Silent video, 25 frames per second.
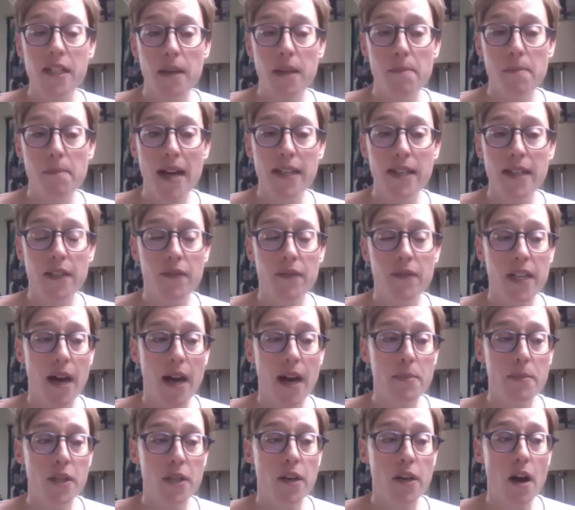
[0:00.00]
massive
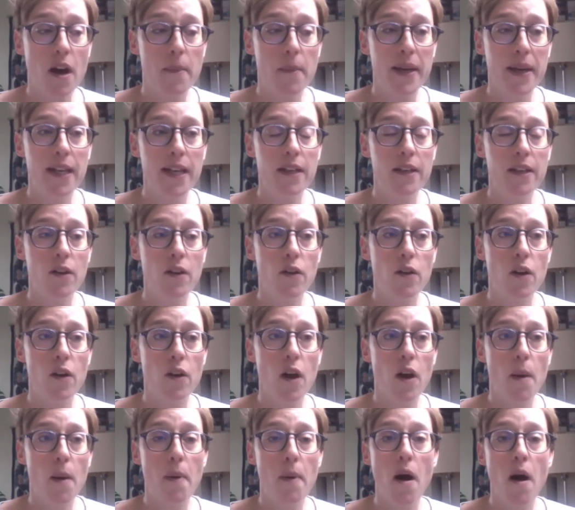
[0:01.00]
adaptation. I mean,
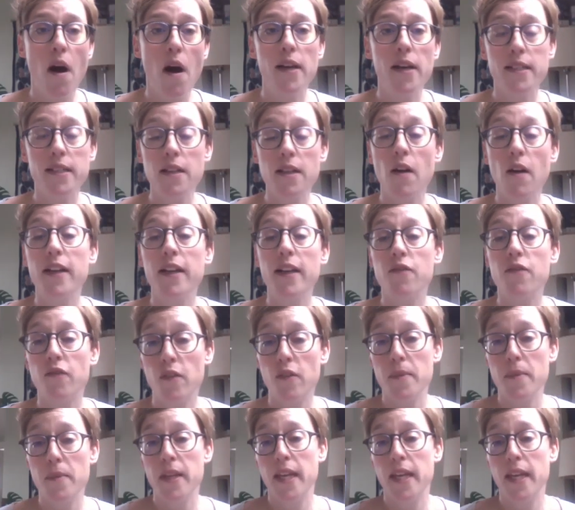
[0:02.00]
aside
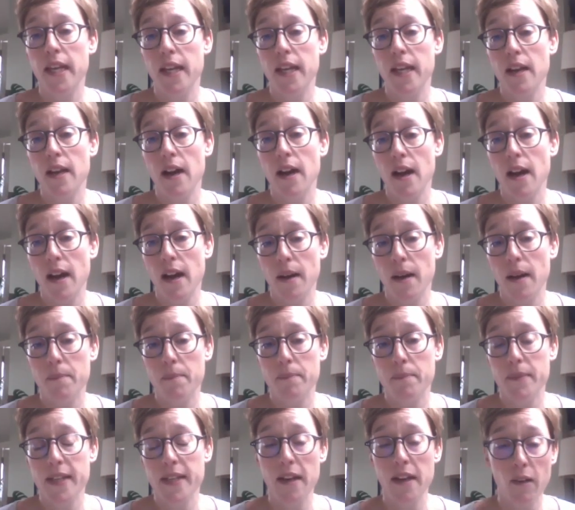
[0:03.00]
from the
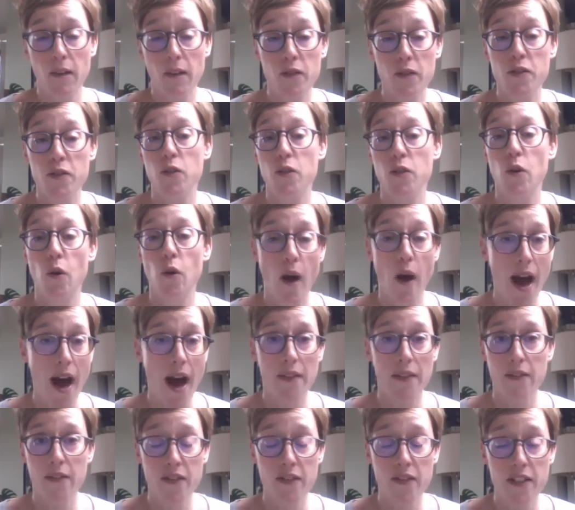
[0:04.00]
technological
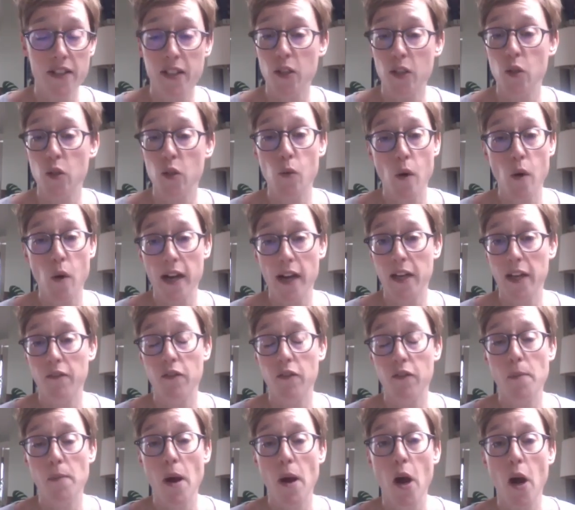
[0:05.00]
and the physical working
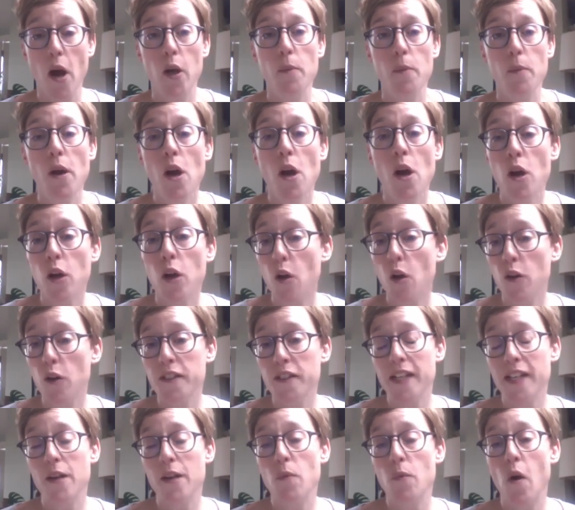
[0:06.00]
from home,
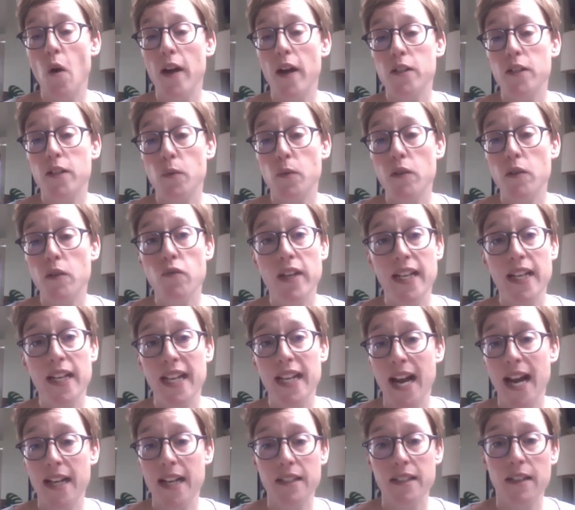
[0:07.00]
content-wise, we
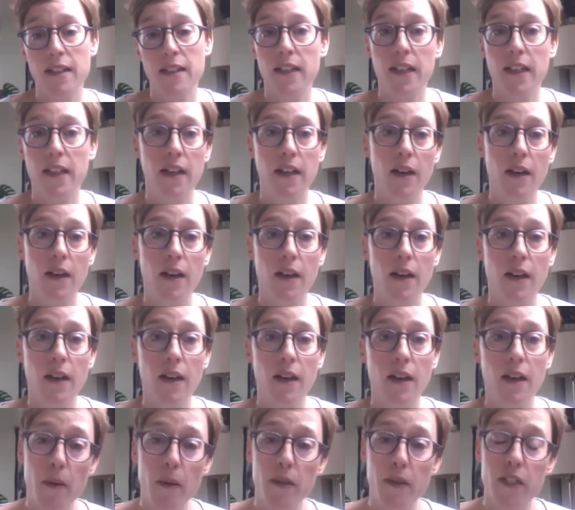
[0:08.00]
really had to look at
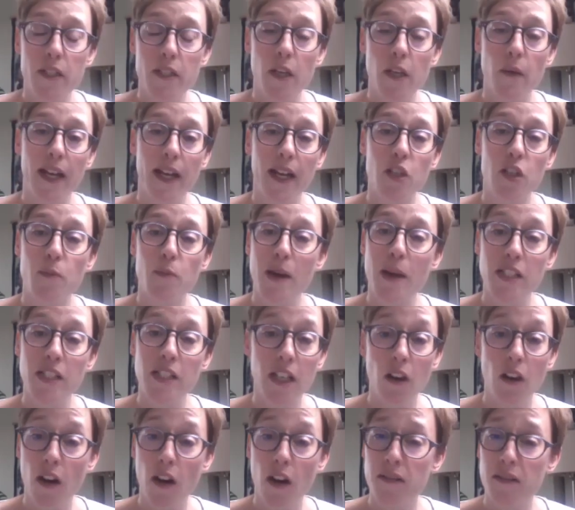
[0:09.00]
what we were doing,
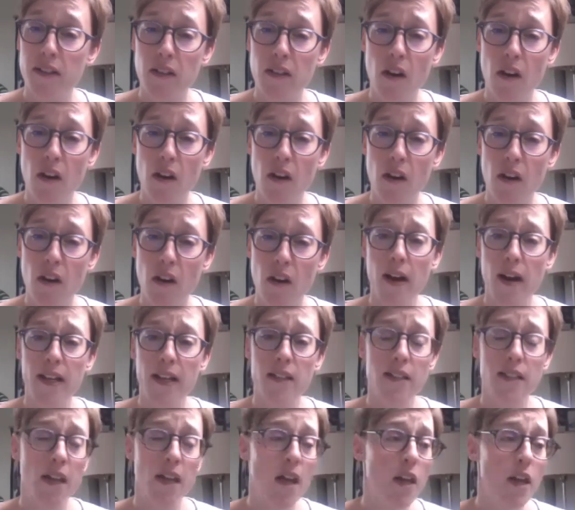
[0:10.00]
especially
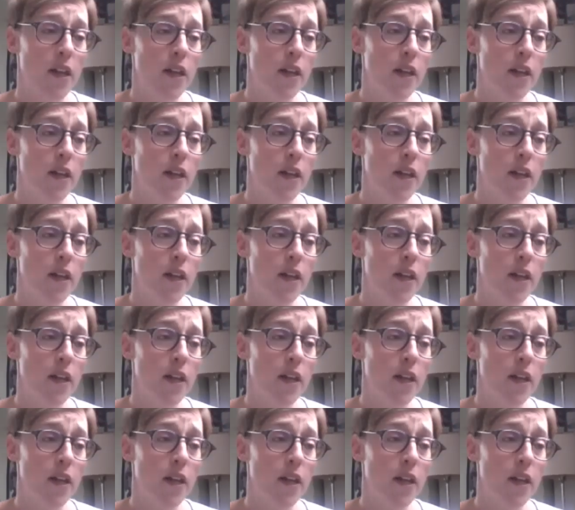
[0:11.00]
lifestyle-wise.